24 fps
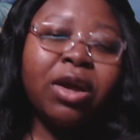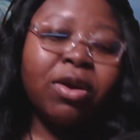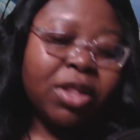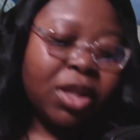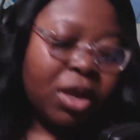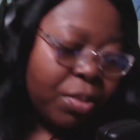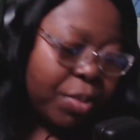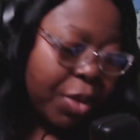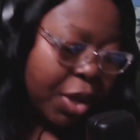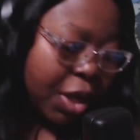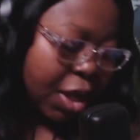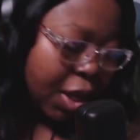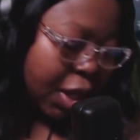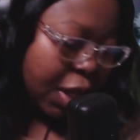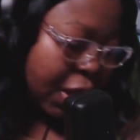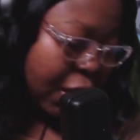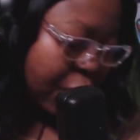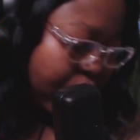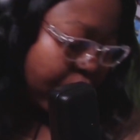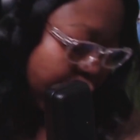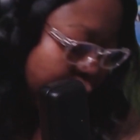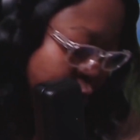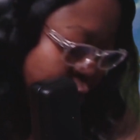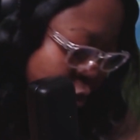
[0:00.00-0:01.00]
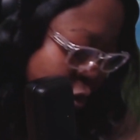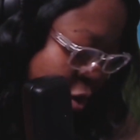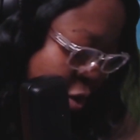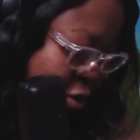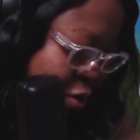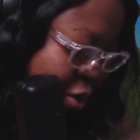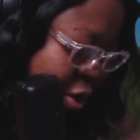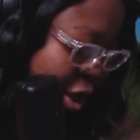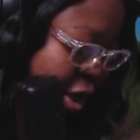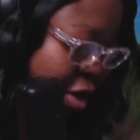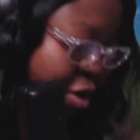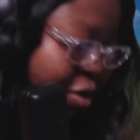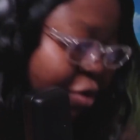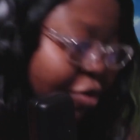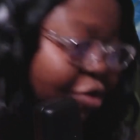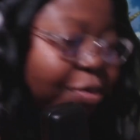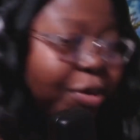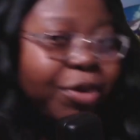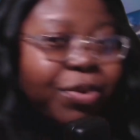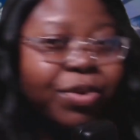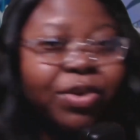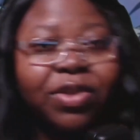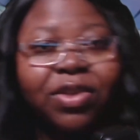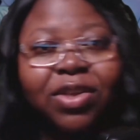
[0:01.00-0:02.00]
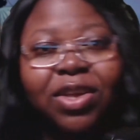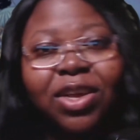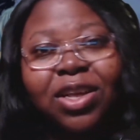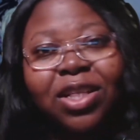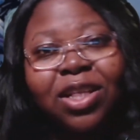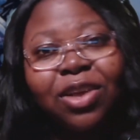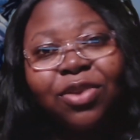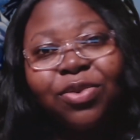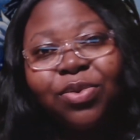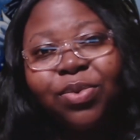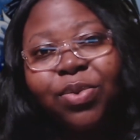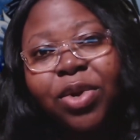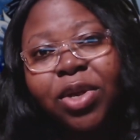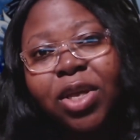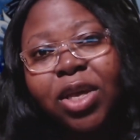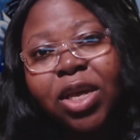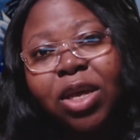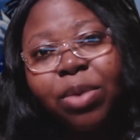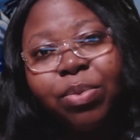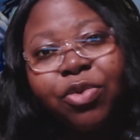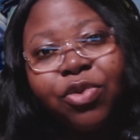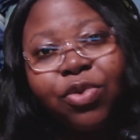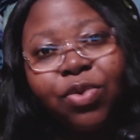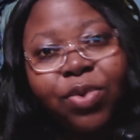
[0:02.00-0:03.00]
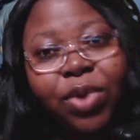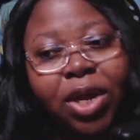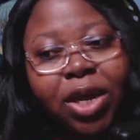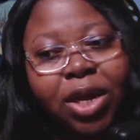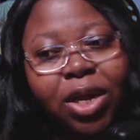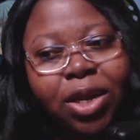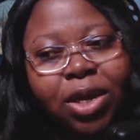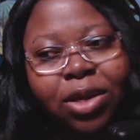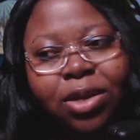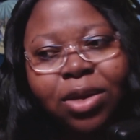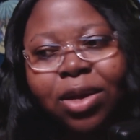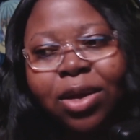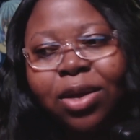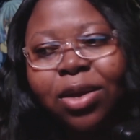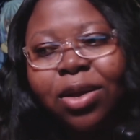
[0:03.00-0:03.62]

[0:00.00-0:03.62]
they're making their way to the dwelling of spirits, and that's where the episode ended.